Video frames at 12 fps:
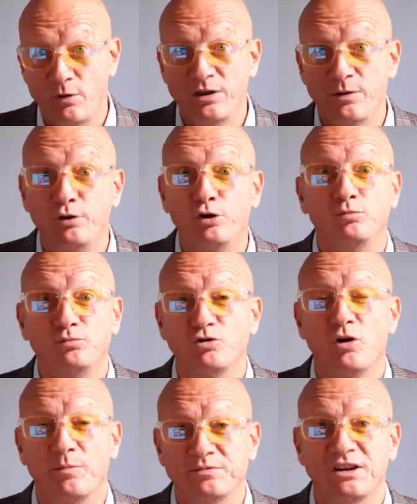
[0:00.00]
where the boom
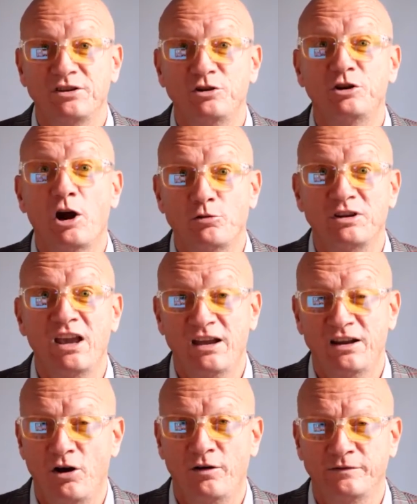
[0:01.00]
drops and you don't
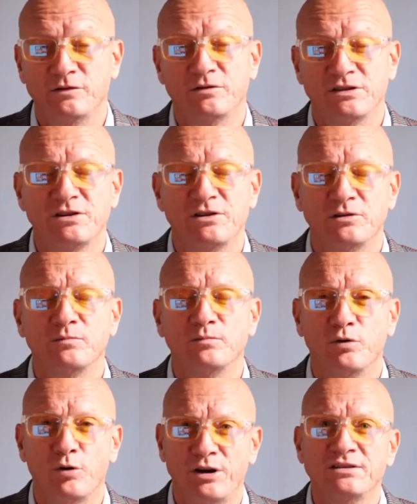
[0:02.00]
get after a certain
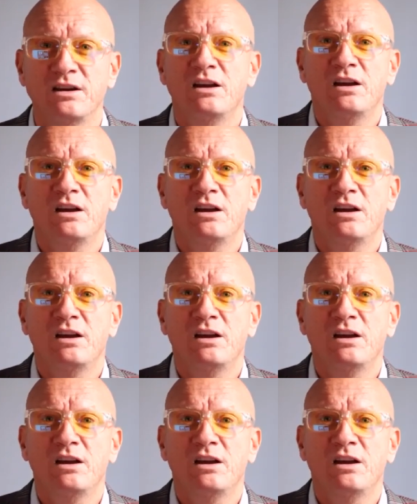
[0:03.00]
point.